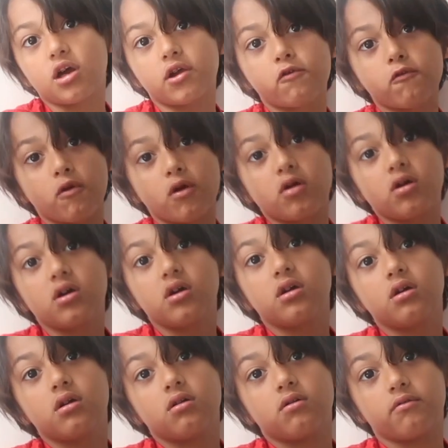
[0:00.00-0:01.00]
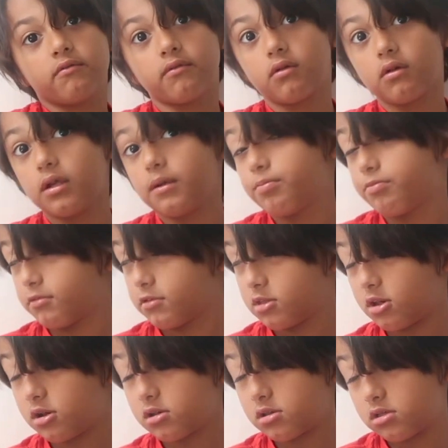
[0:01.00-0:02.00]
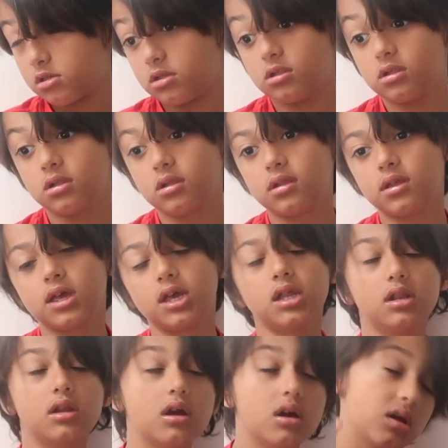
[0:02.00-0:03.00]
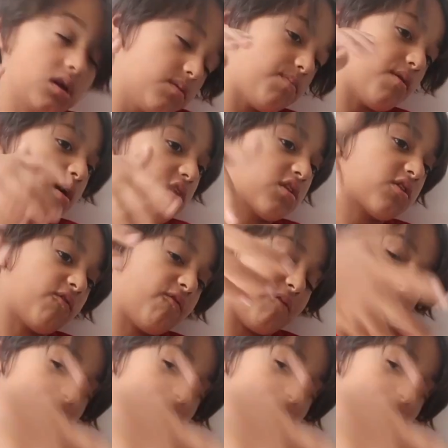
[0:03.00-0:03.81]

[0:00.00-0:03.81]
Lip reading: tiger reproduction in parts of